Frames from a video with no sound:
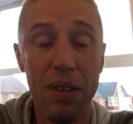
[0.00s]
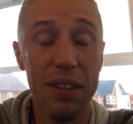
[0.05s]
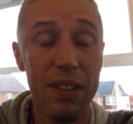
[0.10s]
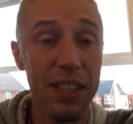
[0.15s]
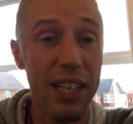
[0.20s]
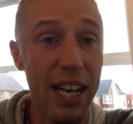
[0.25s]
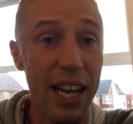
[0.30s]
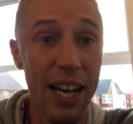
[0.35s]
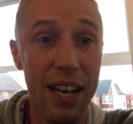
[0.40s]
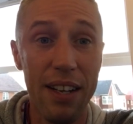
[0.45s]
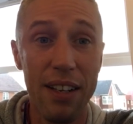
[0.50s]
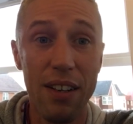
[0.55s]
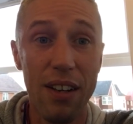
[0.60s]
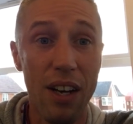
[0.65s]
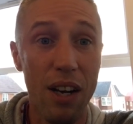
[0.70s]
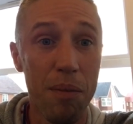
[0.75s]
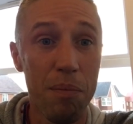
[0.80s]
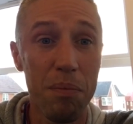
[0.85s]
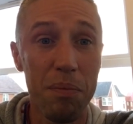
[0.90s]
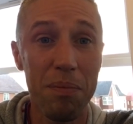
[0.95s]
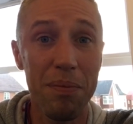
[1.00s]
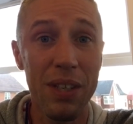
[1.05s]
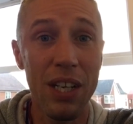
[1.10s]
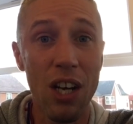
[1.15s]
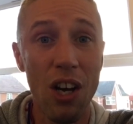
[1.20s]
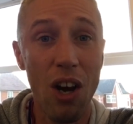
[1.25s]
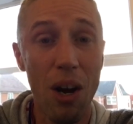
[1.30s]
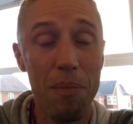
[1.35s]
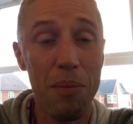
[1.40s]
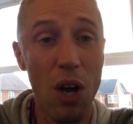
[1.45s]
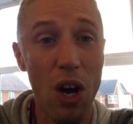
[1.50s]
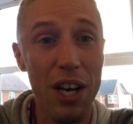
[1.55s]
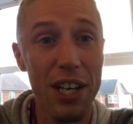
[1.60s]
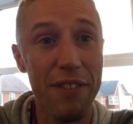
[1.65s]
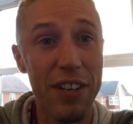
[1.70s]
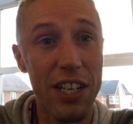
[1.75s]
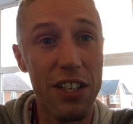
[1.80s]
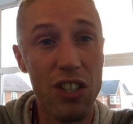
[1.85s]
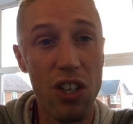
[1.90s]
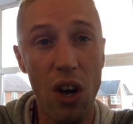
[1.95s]
yeah, I'm kind
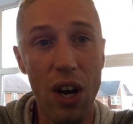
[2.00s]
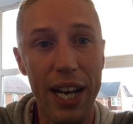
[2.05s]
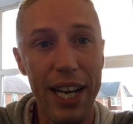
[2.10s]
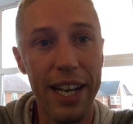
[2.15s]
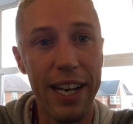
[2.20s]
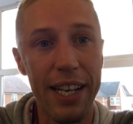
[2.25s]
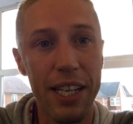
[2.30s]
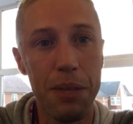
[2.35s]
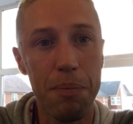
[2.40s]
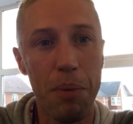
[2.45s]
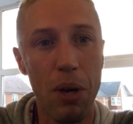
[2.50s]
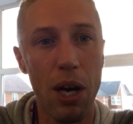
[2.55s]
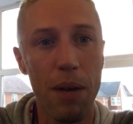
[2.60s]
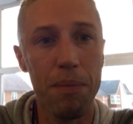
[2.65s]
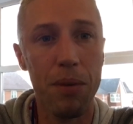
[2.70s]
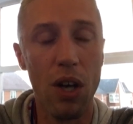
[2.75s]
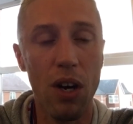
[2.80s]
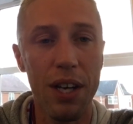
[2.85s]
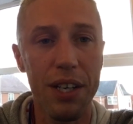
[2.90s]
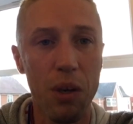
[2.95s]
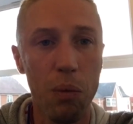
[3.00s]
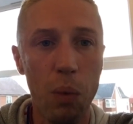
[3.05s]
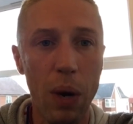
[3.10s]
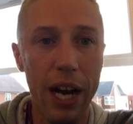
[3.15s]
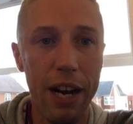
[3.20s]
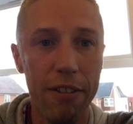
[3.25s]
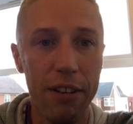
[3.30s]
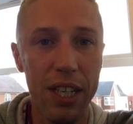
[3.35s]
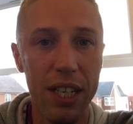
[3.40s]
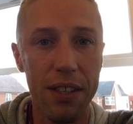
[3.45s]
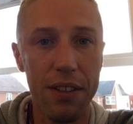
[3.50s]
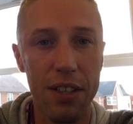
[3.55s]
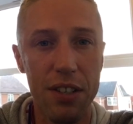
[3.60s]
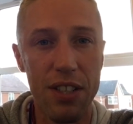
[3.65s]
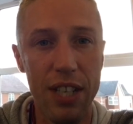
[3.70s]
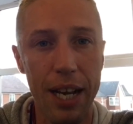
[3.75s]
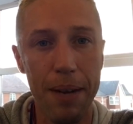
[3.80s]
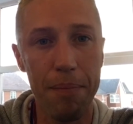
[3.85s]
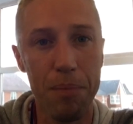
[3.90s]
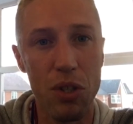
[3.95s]
of excited, but I'm kind of wary at the
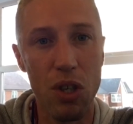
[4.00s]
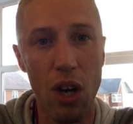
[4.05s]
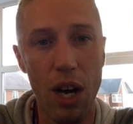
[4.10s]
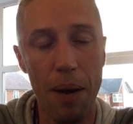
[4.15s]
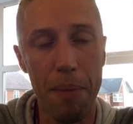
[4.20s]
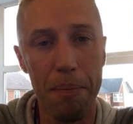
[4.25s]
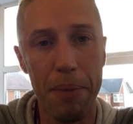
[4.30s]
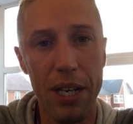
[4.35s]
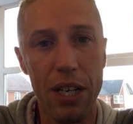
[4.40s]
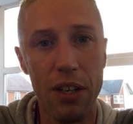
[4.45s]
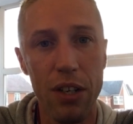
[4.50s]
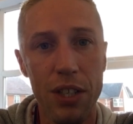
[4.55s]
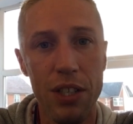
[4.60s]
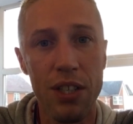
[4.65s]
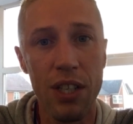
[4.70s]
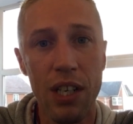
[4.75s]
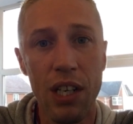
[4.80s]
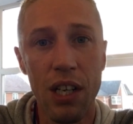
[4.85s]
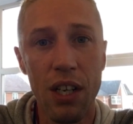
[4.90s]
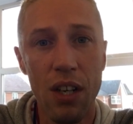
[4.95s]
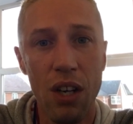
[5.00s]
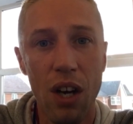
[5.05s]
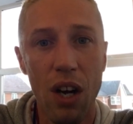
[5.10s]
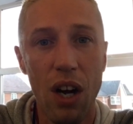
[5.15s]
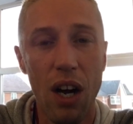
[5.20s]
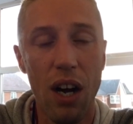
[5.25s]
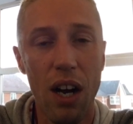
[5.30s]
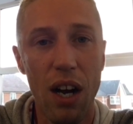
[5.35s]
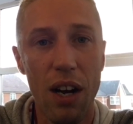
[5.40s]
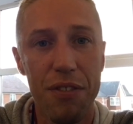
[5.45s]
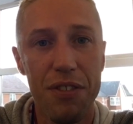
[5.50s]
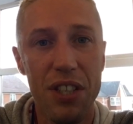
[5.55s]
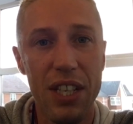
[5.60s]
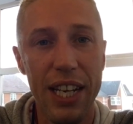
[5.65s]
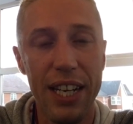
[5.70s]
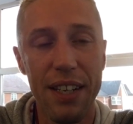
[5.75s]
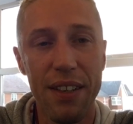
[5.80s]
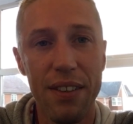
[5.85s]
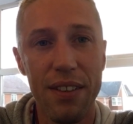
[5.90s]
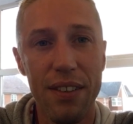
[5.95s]
same time, because I've
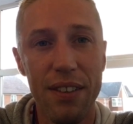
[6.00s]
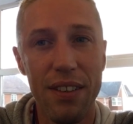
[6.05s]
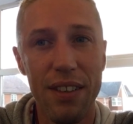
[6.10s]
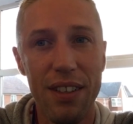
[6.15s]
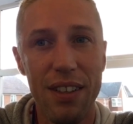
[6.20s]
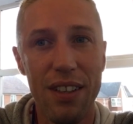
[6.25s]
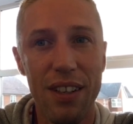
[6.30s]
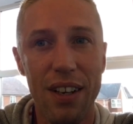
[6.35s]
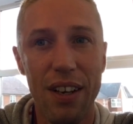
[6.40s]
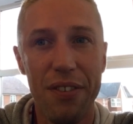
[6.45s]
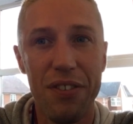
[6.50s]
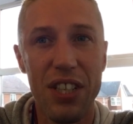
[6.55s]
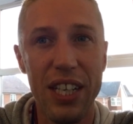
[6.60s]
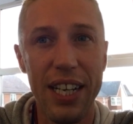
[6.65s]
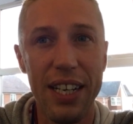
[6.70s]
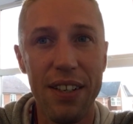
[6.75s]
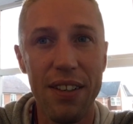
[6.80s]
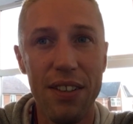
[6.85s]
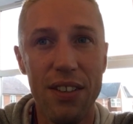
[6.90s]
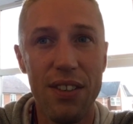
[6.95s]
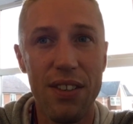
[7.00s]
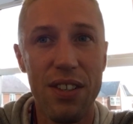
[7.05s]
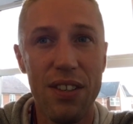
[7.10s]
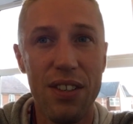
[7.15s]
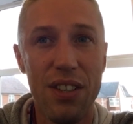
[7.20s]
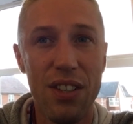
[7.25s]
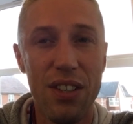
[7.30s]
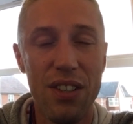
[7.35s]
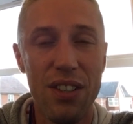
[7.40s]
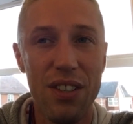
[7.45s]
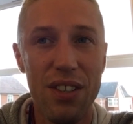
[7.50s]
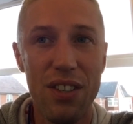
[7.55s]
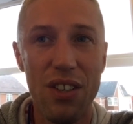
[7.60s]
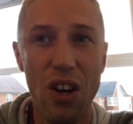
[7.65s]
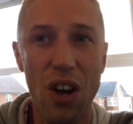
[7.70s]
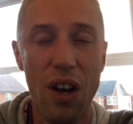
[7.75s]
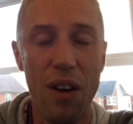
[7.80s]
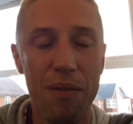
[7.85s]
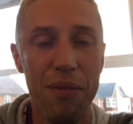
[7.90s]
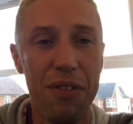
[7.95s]
seen
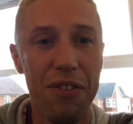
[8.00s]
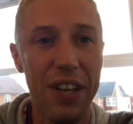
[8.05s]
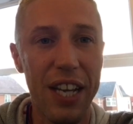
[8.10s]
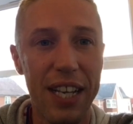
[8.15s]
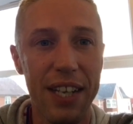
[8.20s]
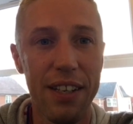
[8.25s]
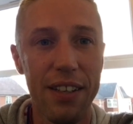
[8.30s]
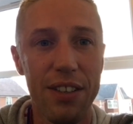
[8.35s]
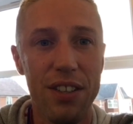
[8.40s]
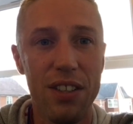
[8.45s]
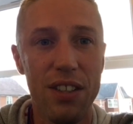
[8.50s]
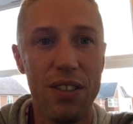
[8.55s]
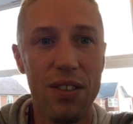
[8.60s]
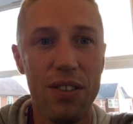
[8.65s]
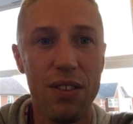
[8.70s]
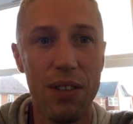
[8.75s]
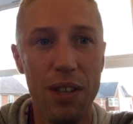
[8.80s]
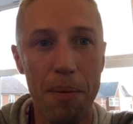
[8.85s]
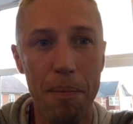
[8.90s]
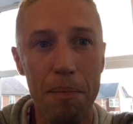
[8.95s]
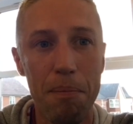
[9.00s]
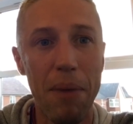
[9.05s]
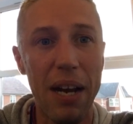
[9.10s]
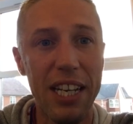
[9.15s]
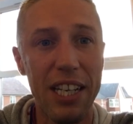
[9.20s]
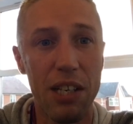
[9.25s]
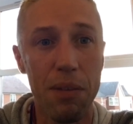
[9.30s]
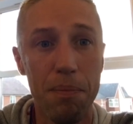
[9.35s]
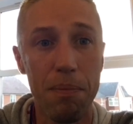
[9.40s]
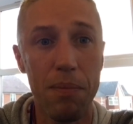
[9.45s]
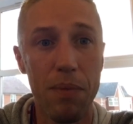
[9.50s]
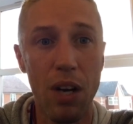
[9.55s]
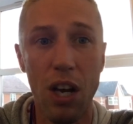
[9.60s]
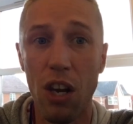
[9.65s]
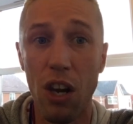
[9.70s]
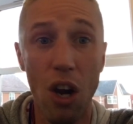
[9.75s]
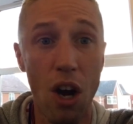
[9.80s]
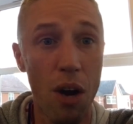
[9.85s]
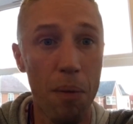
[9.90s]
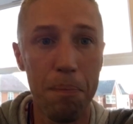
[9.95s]
certain things that make
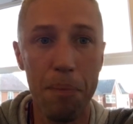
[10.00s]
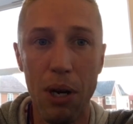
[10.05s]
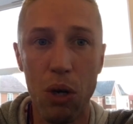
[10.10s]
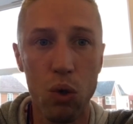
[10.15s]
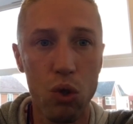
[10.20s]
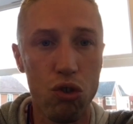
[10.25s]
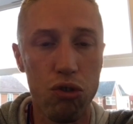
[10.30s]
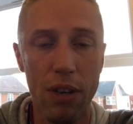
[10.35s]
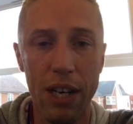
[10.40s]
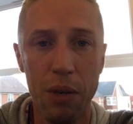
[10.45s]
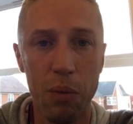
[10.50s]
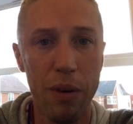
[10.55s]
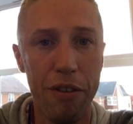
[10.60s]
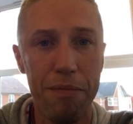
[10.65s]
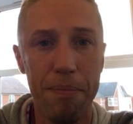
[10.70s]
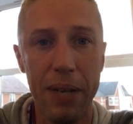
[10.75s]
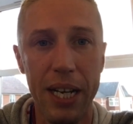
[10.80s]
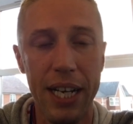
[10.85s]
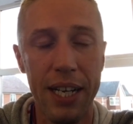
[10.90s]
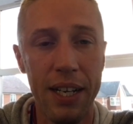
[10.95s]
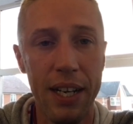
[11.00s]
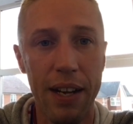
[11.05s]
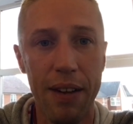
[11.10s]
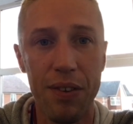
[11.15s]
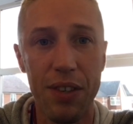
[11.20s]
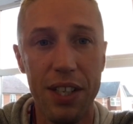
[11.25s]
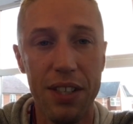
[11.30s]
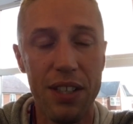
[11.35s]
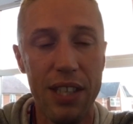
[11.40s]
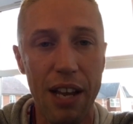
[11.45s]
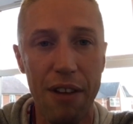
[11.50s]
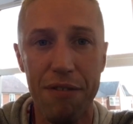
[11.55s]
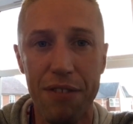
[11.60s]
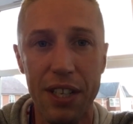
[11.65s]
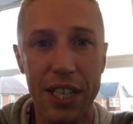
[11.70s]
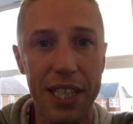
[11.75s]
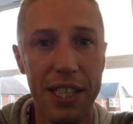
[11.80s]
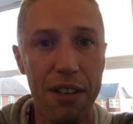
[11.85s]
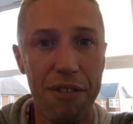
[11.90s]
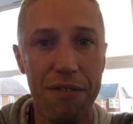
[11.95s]
alarm bells ring with me, and it's
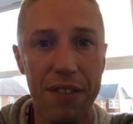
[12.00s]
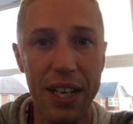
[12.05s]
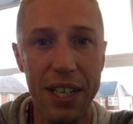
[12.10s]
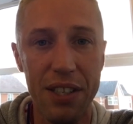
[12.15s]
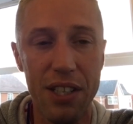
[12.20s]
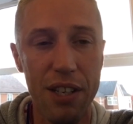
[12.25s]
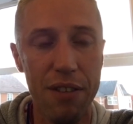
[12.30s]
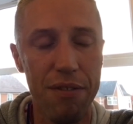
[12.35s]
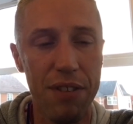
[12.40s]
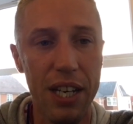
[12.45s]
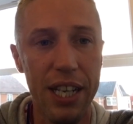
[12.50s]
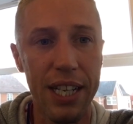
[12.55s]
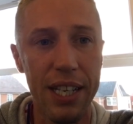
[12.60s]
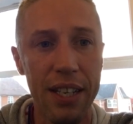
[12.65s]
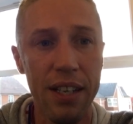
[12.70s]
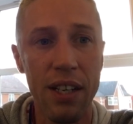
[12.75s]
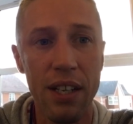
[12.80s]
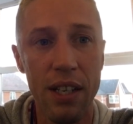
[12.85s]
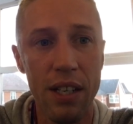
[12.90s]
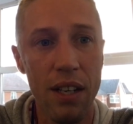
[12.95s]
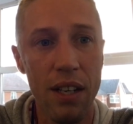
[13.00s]
definitely defensively.